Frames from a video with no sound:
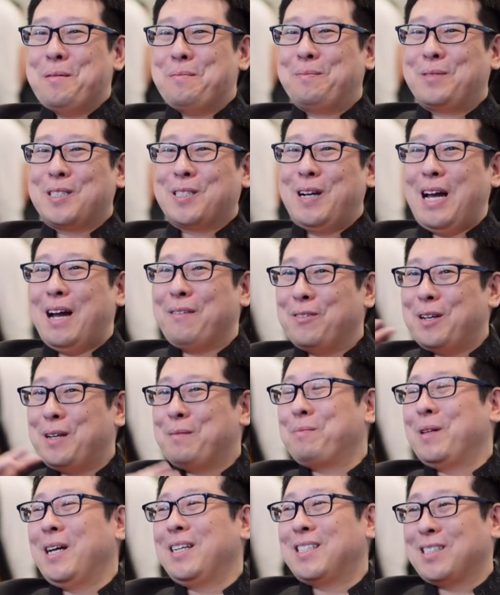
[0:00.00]
So every
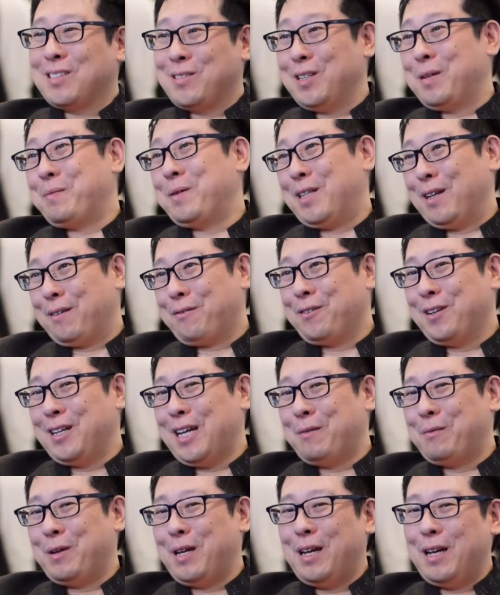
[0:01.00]
place is going to be
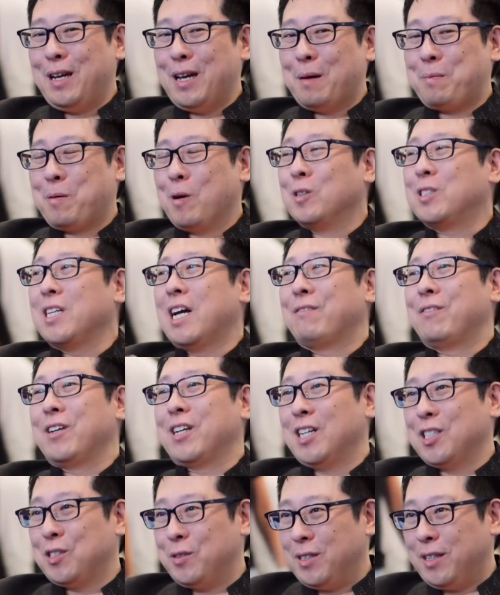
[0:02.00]
different, and we approach every
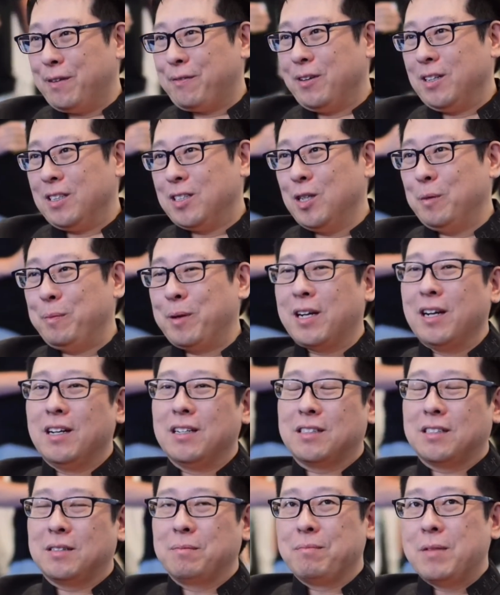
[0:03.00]
country different too,
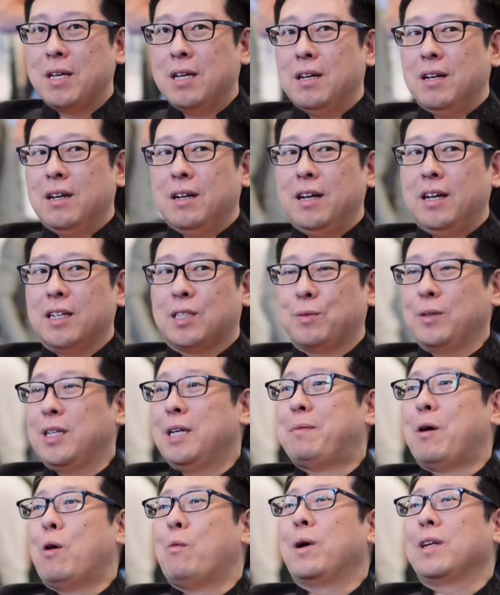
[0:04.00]
because it's
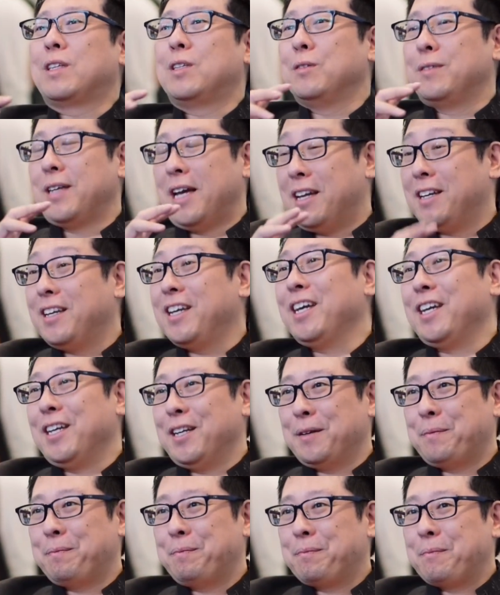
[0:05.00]
really about what do they
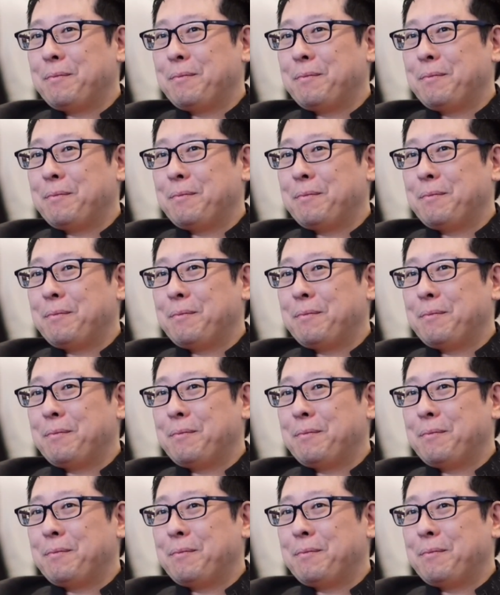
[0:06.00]
need.